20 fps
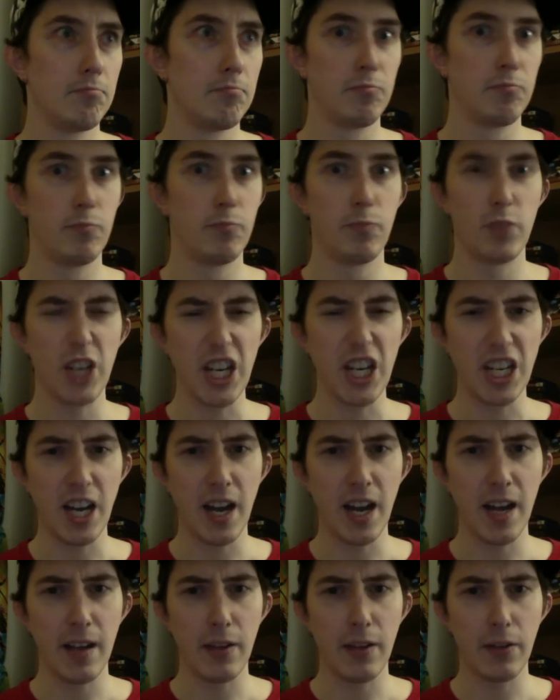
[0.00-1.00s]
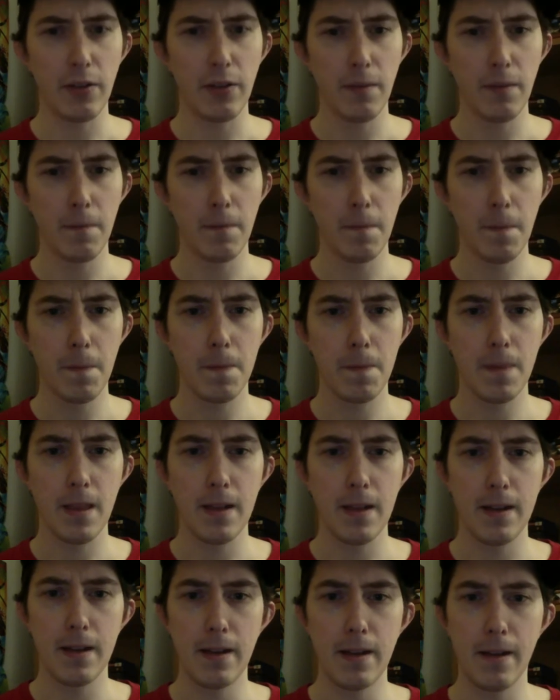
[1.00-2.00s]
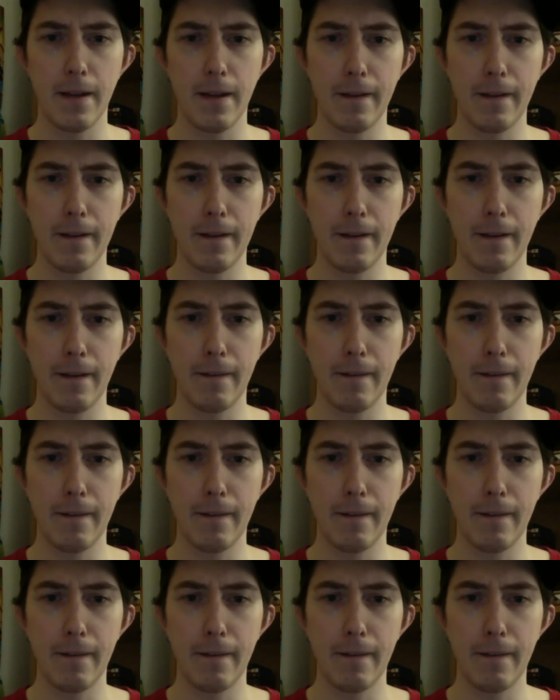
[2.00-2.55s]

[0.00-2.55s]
she dies. And uh,